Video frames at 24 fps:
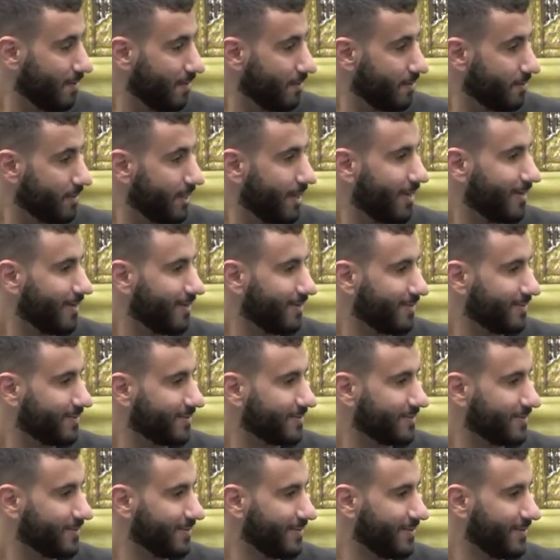Yeah.
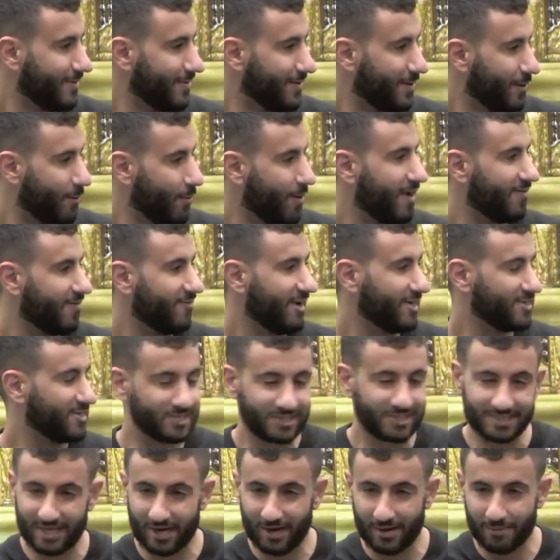We have it actually
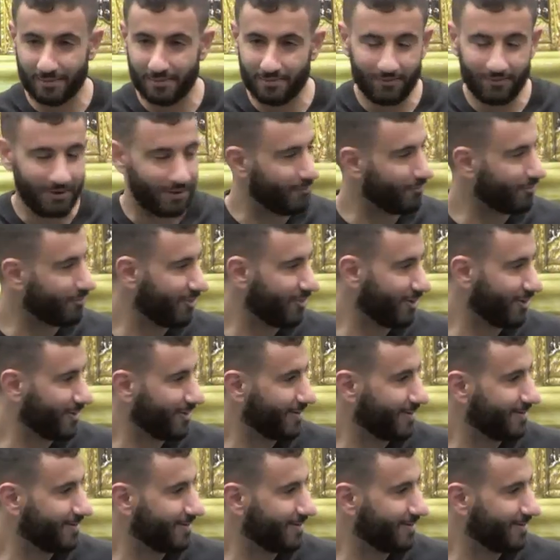set up out there.